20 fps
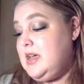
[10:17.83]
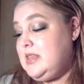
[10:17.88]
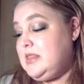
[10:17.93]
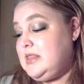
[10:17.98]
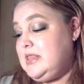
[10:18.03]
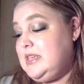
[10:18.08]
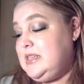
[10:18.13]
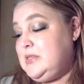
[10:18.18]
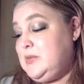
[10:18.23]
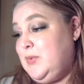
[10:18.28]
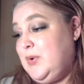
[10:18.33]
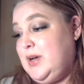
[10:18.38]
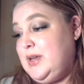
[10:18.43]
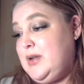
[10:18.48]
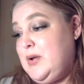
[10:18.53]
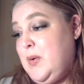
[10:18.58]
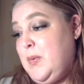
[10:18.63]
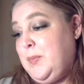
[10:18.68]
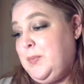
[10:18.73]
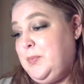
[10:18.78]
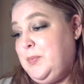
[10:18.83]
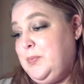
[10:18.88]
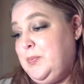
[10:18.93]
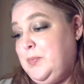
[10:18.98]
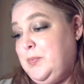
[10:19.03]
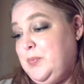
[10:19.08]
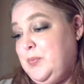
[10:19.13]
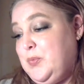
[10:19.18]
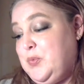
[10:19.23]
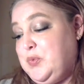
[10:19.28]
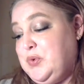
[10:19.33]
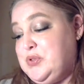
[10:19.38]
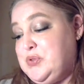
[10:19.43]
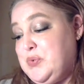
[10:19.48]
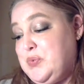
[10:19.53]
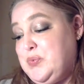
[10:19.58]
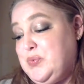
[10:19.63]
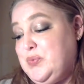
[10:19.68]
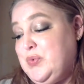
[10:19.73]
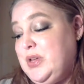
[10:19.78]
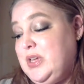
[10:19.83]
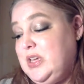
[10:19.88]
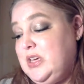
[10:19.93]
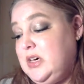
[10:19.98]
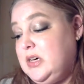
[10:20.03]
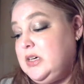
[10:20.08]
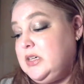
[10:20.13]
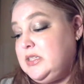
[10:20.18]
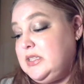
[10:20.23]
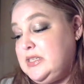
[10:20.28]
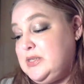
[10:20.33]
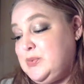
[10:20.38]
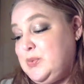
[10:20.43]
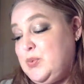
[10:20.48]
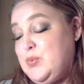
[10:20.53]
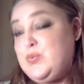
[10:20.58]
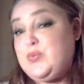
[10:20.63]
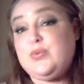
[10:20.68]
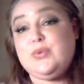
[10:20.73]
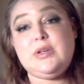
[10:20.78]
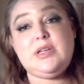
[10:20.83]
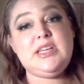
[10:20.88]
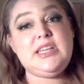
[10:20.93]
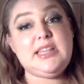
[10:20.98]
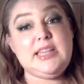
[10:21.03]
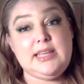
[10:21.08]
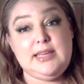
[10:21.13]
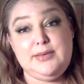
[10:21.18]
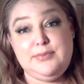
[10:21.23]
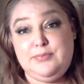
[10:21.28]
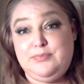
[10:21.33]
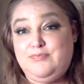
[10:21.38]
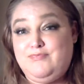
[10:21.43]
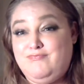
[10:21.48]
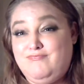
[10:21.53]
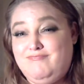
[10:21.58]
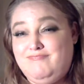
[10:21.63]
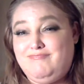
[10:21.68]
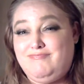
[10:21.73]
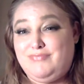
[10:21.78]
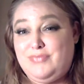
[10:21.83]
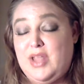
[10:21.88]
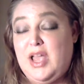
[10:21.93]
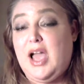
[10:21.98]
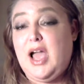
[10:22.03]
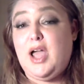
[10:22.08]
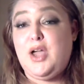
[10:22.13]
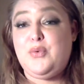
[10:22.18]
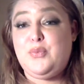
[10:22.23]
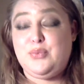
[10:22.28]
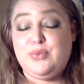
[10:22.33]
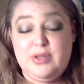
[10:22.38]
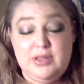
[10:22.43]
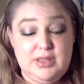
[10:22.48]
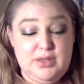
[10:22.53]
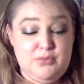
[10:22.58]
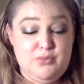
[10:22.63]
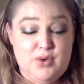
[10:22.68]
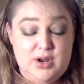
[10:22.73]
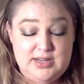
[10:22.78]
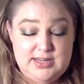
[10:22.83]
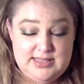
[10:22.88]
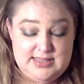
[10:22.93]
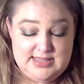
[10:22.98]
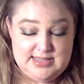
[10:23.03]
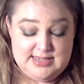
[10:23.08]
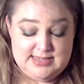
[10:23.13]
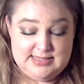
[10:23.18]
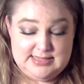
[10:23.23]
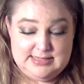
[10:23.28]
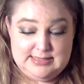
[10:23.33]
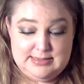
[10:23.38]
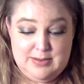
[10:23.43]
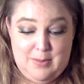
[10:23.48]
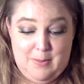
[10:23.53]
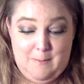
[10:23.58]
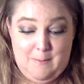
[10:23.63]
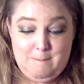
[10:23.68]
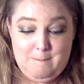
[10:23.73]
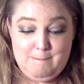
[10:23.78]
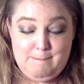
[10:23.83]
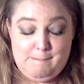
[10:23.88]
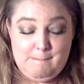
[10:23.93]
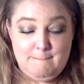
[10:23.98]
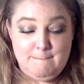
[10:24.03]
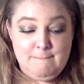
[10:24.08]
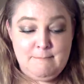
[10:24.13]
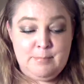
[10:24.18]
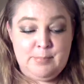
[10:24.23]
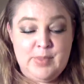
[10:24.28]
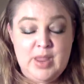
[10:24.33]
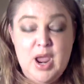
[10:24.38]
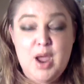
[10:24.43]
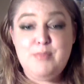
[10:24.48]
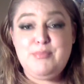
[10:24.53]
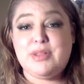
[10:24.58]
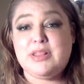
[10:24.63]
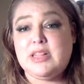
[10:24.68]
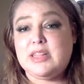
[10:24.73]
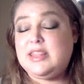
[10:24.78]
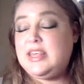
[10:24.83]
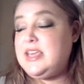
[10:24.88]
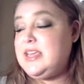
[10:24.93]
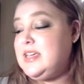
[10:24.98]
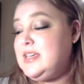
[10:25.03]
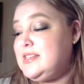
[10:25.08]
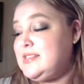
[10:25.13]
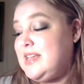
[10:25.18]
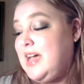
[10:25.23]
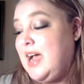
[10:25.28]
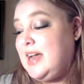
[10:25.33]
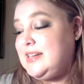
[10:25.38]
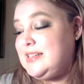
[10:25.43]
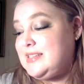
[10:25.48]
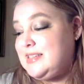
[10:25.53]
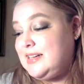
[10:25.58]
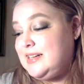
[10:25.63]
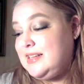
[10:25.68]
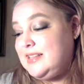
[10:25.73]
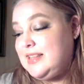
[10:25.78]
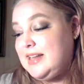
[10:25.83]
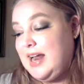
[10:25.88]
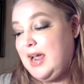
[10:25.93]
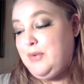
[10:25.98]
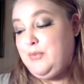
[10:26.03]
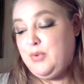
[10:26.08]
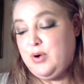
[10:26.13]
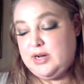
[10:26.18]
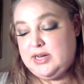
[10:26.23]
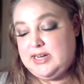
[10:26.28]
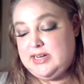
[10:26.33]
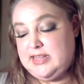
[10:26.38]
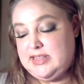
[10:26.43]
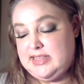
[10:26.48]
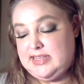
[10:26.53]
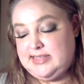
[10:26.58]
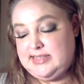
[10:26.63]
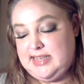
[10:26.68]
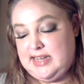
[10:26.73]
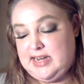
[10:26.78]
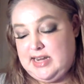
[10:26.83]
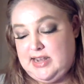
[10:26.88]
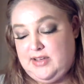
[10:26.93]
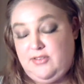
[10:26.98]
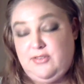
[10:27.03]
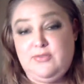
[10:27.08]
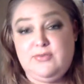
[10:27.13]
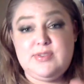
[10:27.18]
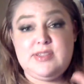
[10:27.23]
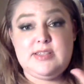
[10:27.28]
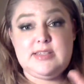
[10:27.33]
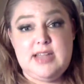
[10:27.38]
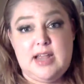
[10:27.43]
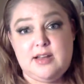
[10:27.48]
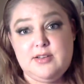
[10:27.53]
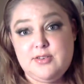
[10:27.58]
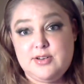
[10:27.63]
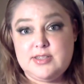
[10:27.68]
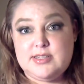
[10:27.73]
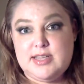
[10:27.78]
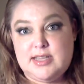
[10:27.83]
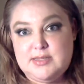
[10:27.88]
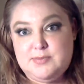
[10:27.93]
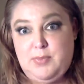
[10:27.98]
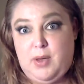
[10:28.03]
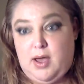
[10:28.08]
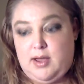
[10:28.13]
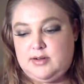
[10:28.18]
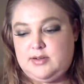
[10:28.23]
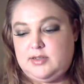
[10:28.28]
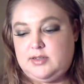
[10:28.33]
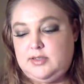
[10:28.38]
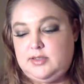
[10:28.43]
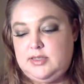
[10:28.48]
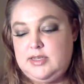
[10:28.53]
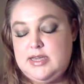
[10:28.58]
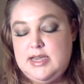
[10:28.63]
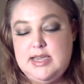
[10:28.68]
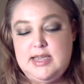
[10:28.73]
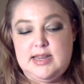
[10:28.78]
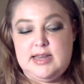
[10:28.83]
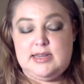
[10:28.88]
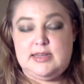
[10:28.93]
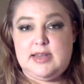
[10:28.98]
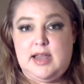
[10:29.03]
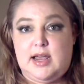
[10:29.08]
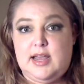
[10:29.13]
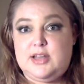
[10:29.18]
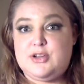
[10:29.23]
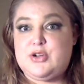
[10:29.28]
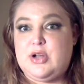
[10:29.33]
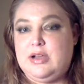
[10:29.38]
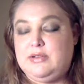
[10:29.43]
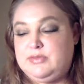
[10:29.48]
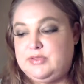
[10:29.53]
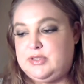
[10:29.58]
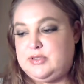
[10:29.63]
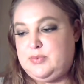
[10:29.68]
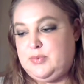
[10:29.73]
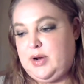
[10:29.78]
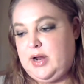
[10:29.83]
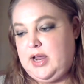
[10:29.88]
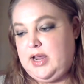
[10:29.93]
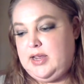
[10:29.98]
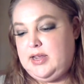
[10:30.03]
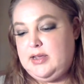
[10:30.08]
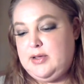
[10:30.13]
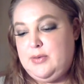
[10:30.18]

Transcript: this one was a real, this one really, mm, I really wanted this. But the thing is, I decided that I wanted this in a standard size bottle and not a travel spray,